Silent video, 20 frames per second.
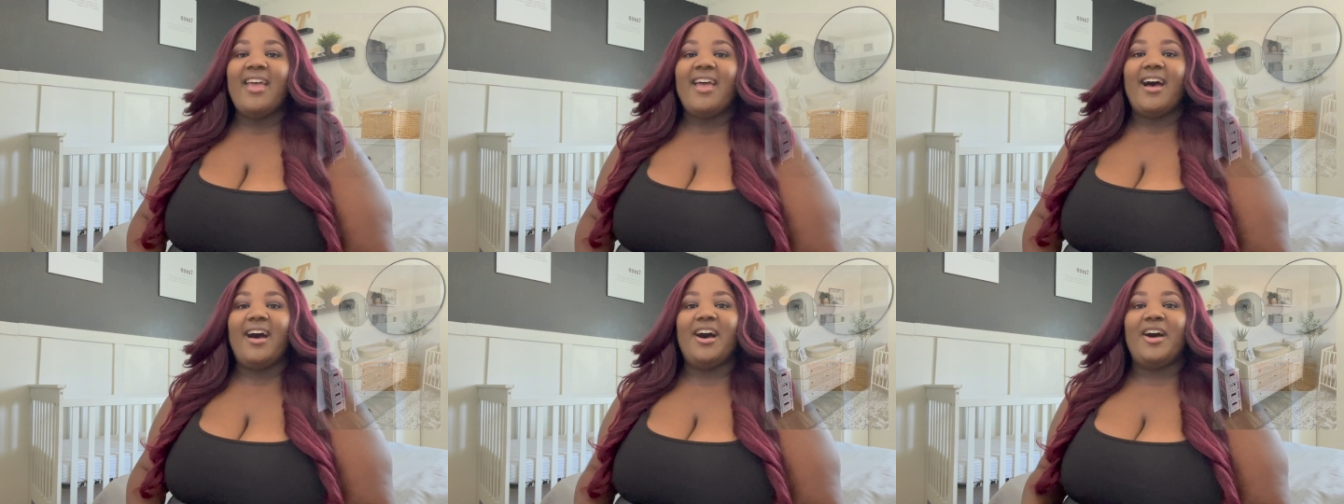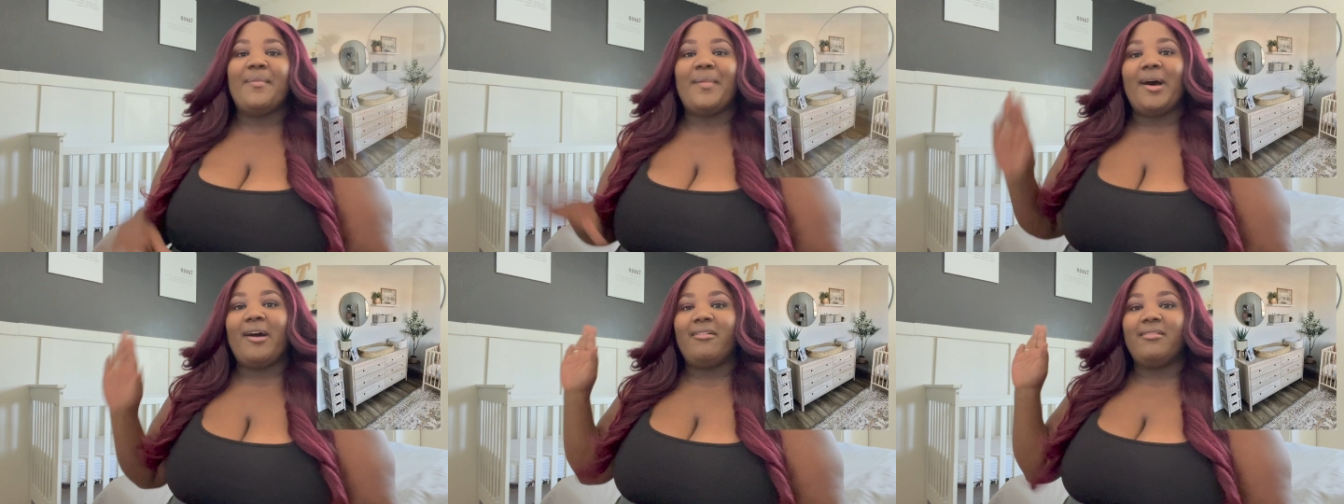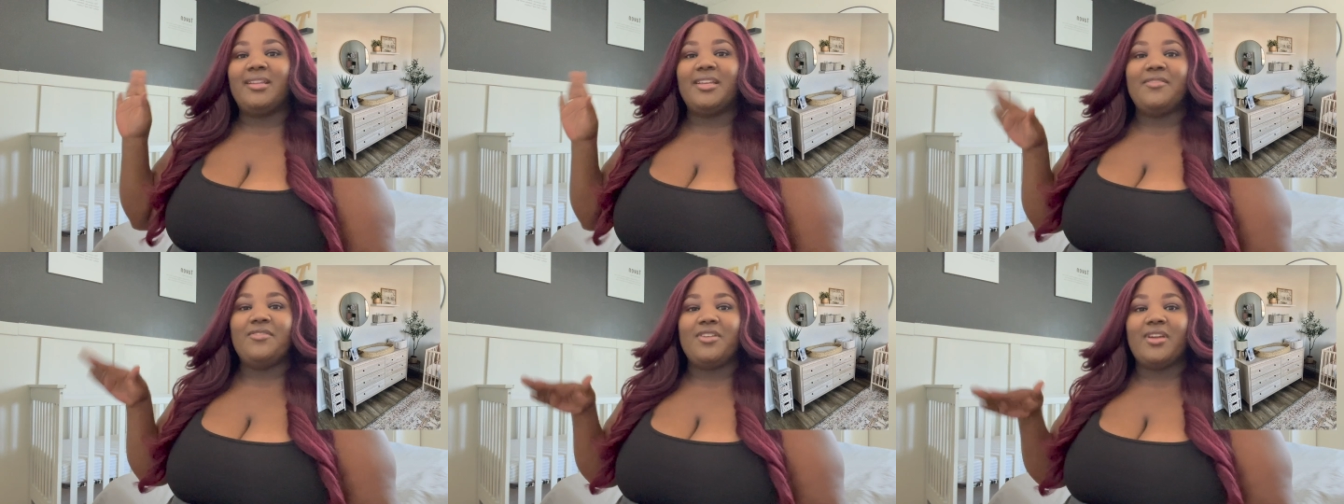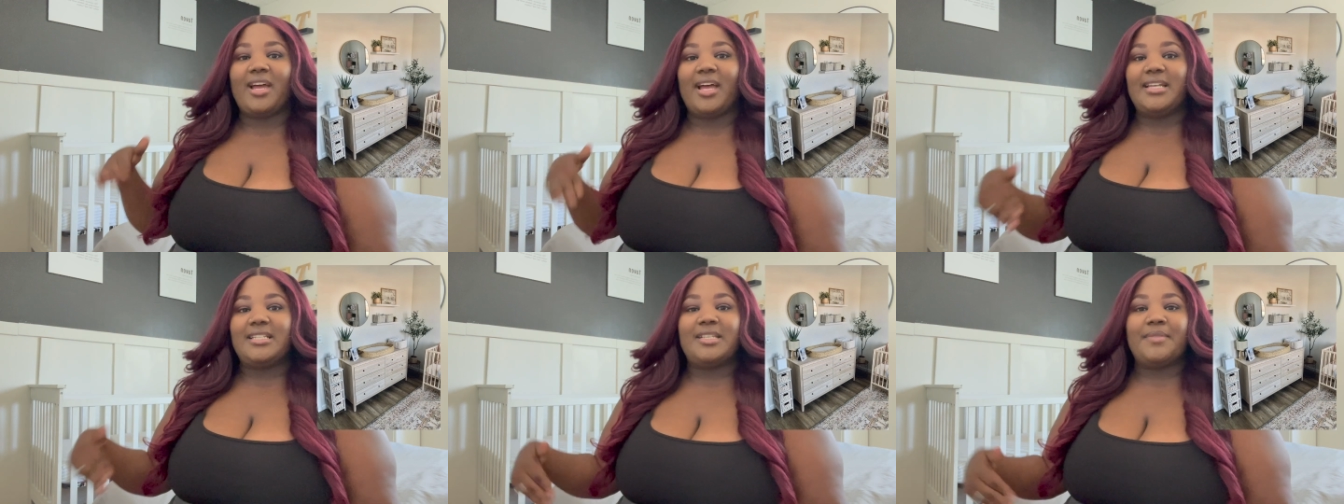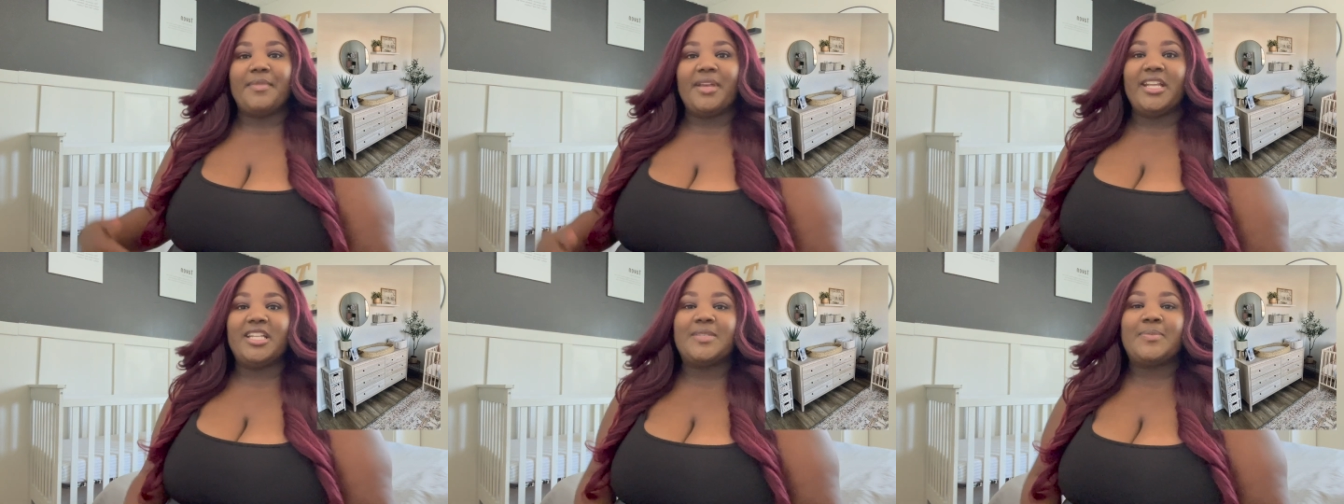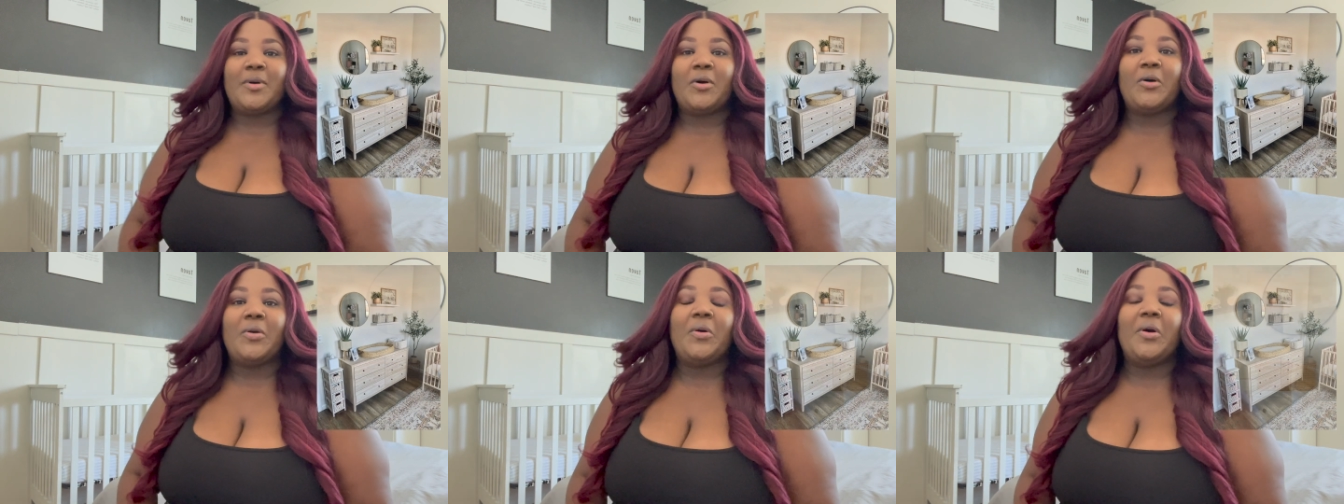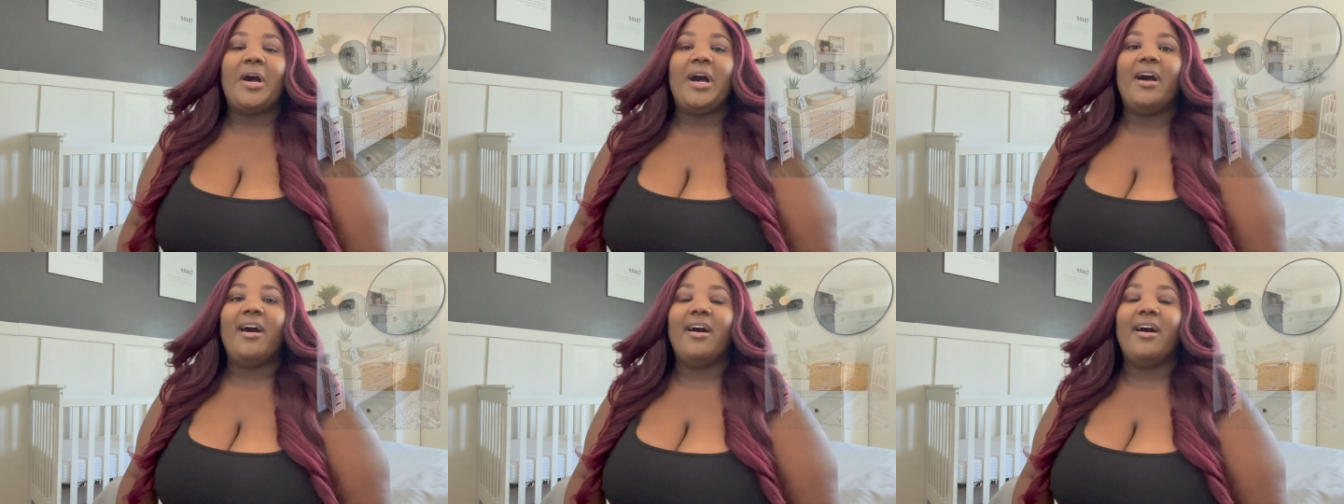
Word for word: Um, I'll leave you guys some info.